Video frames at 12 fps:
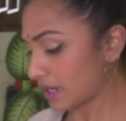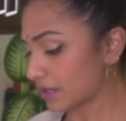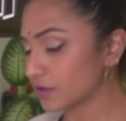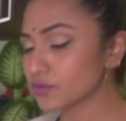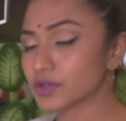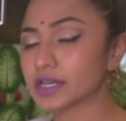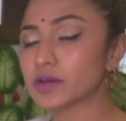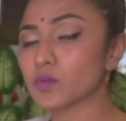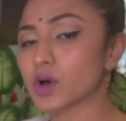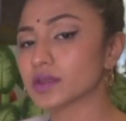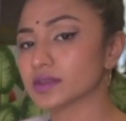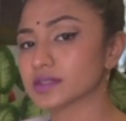And you really
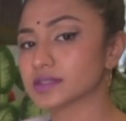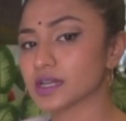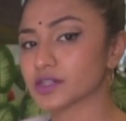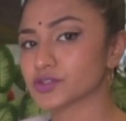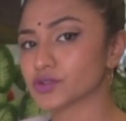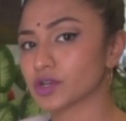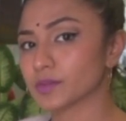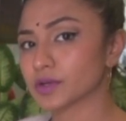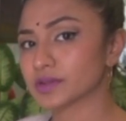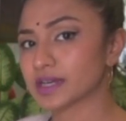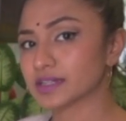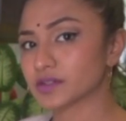want the starch to come
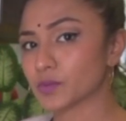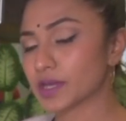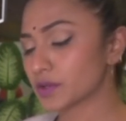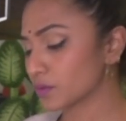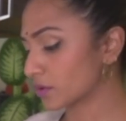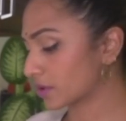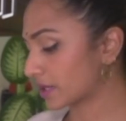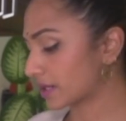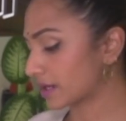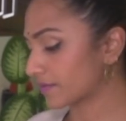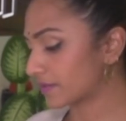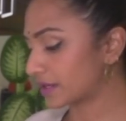out that way. You're going to get
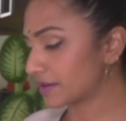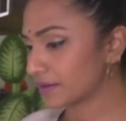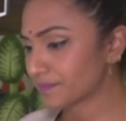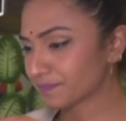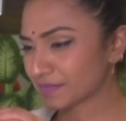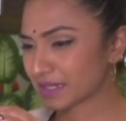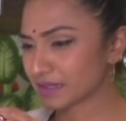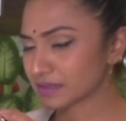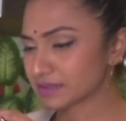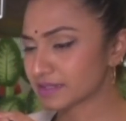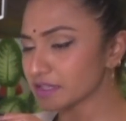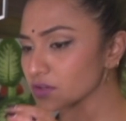lovely
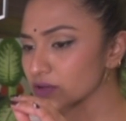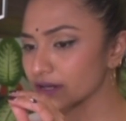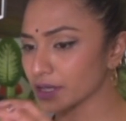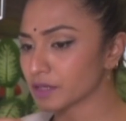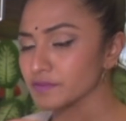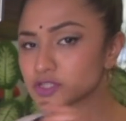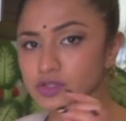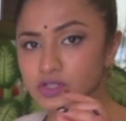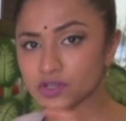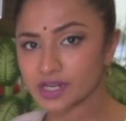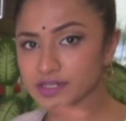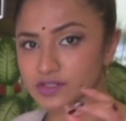singular individual
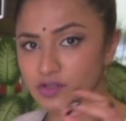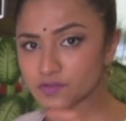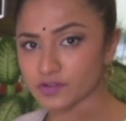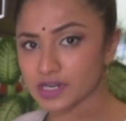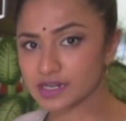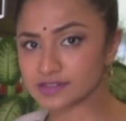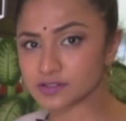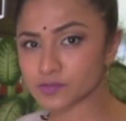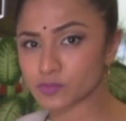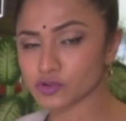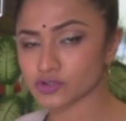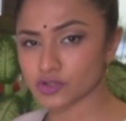grains of rice as
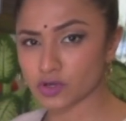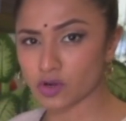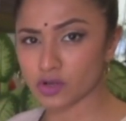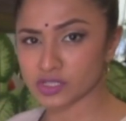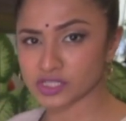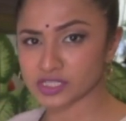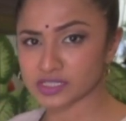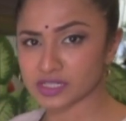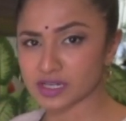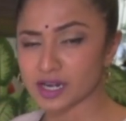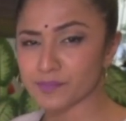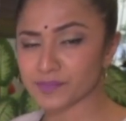opposed to it all
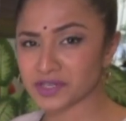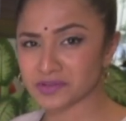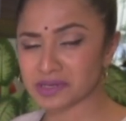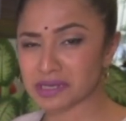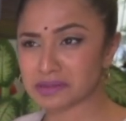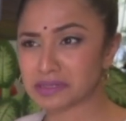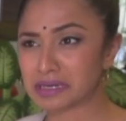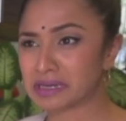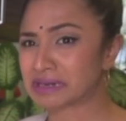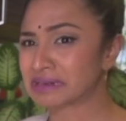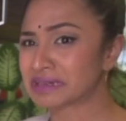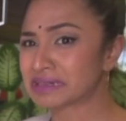just clumping together
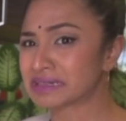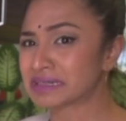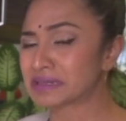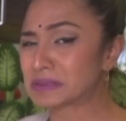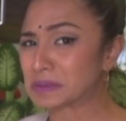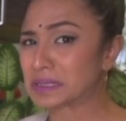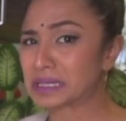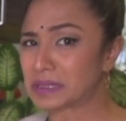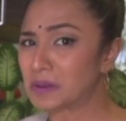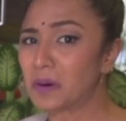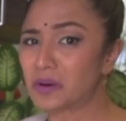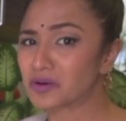and looking
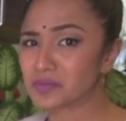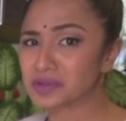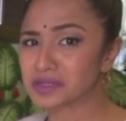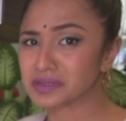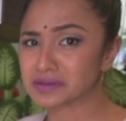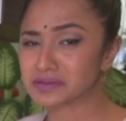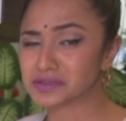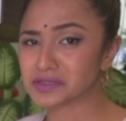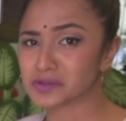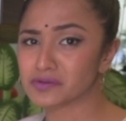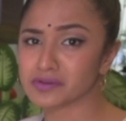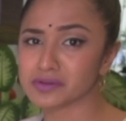like a horrible
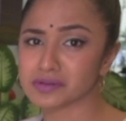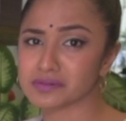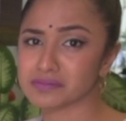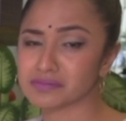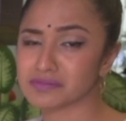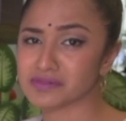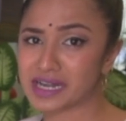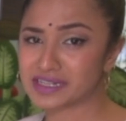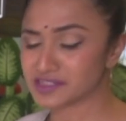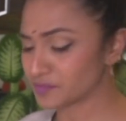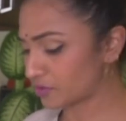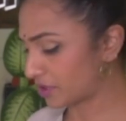school
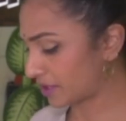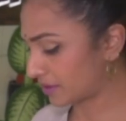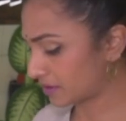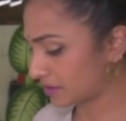rice pudding.